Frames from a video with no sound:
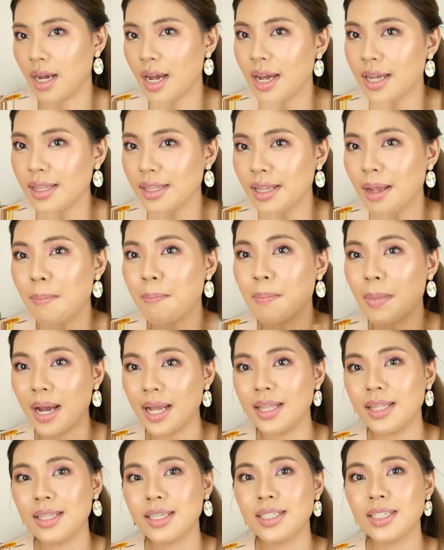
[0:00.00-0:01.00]
Kahit na
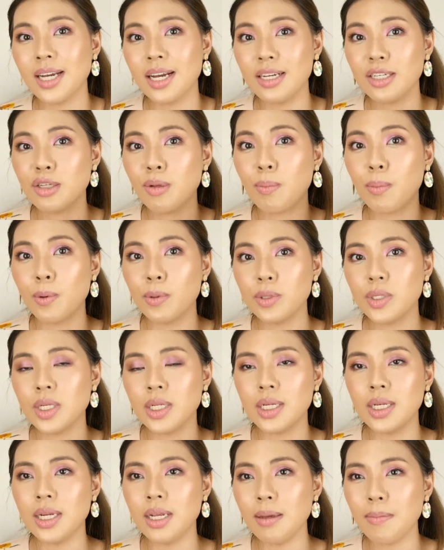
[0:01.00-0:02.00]
matte siya
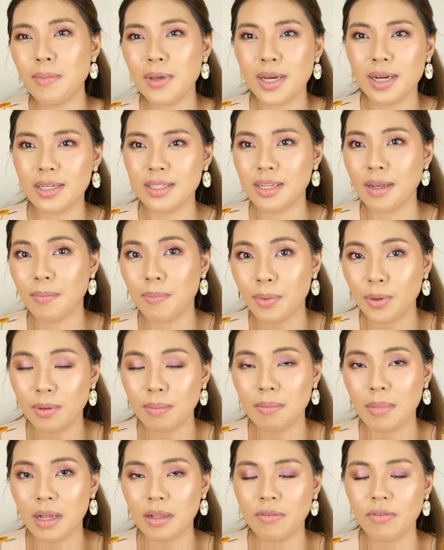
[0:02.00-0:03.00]
supposedly because I
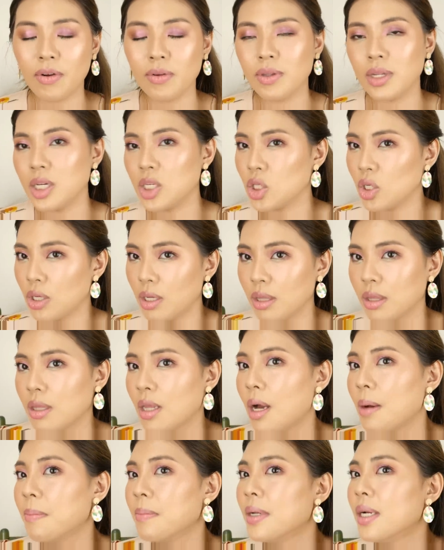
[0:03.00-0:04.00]
put matte foundation on
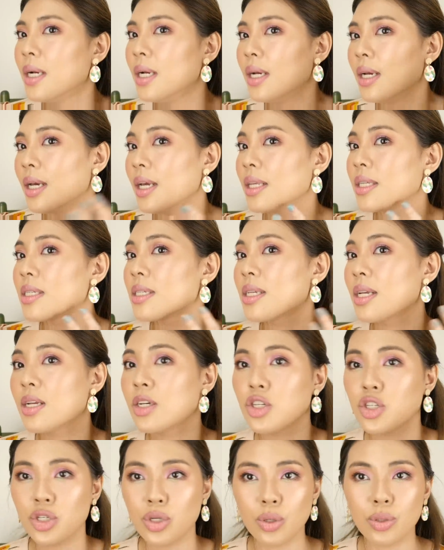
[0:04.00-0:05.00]
top, it
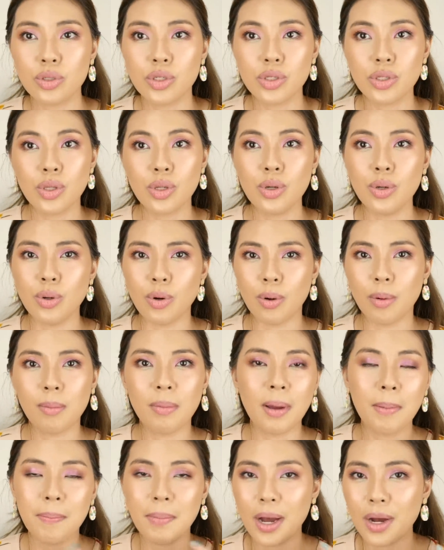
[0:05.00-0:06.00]
still shows through.
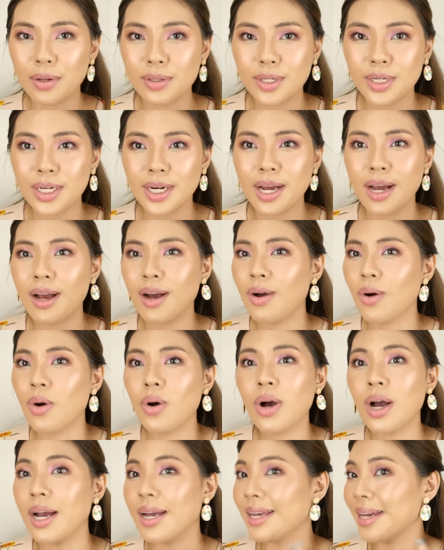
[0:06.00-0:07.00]
May powder na
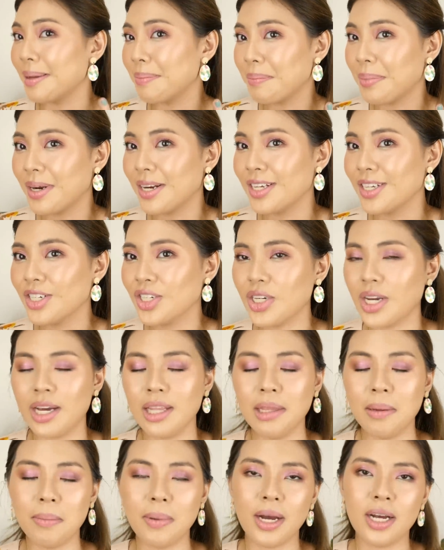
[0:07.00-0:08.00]
ako, ayan pa rin
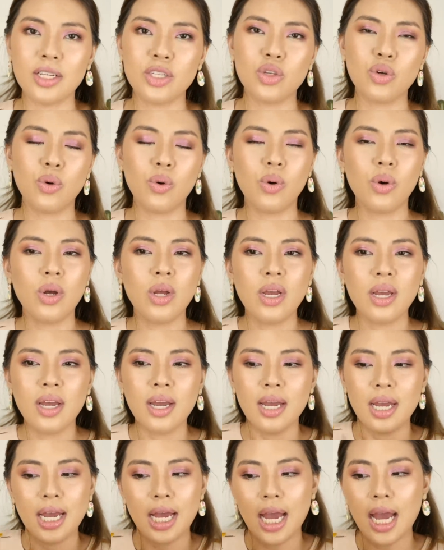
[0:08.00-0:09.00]
siya, diba? So,
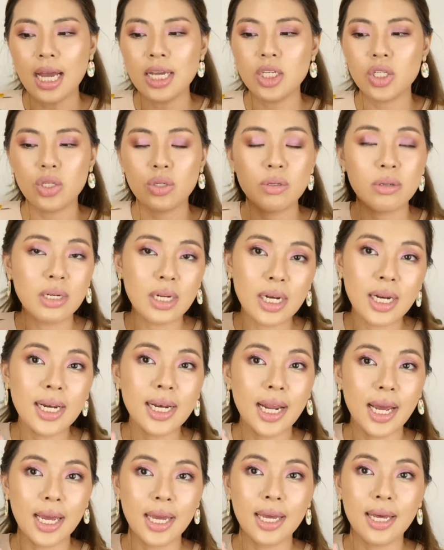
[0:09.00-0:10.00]
I just
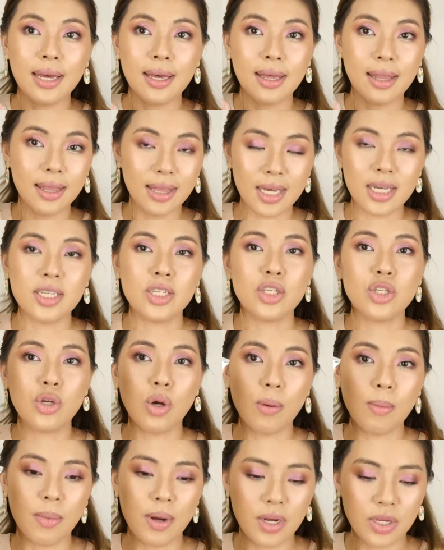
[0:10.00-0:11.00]
really like this
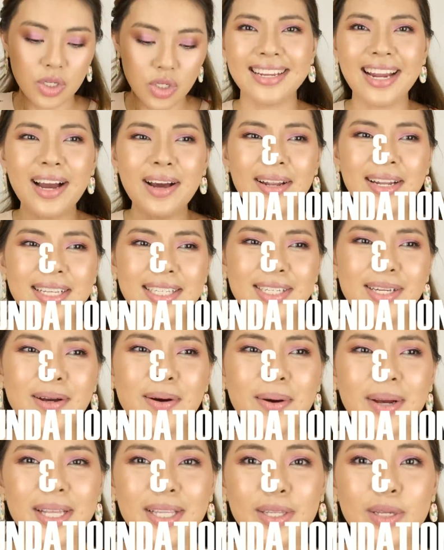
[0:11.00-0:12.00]
so much. Now, let's
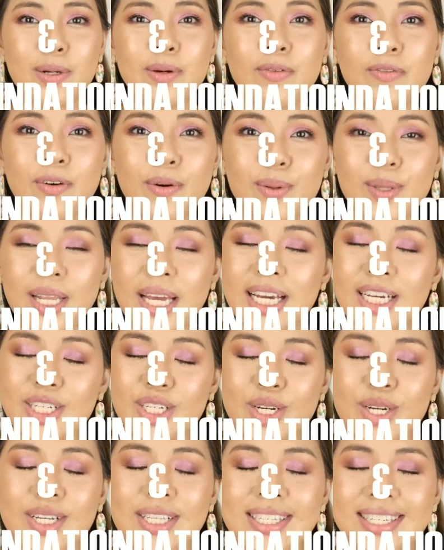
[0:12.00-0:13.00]
go into
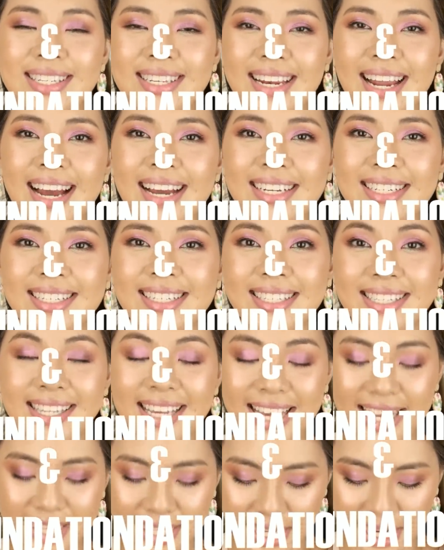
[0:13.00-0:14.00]
foundation /
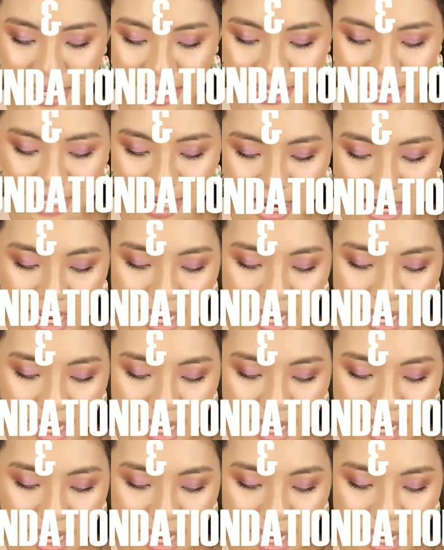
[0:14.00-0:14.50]
skin tints.